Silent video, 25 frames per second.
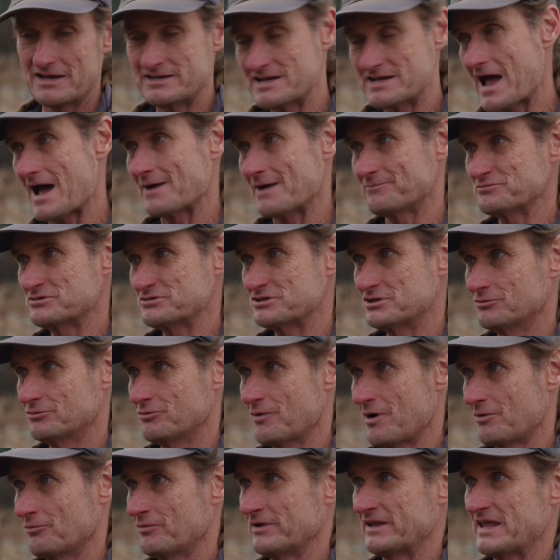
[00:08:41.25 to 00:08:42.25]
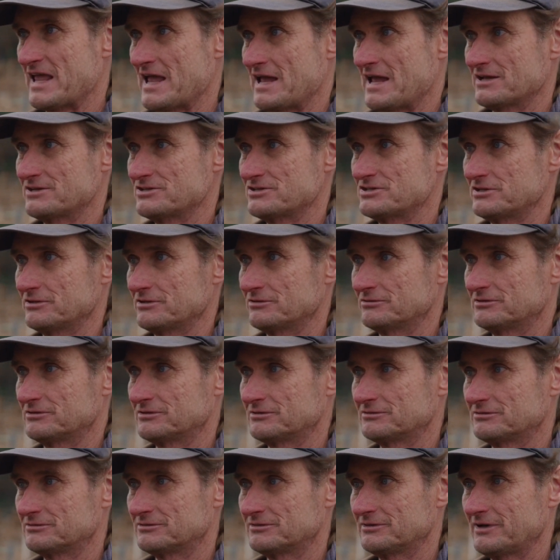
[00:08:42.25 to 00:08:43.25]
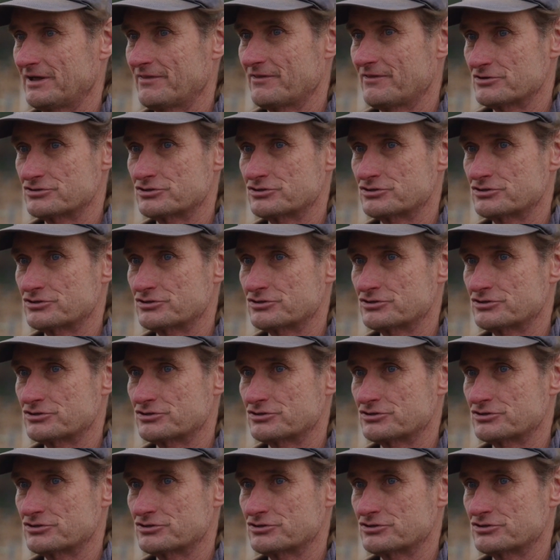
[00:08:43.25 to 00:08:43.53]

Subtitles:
adapt to what we can do. And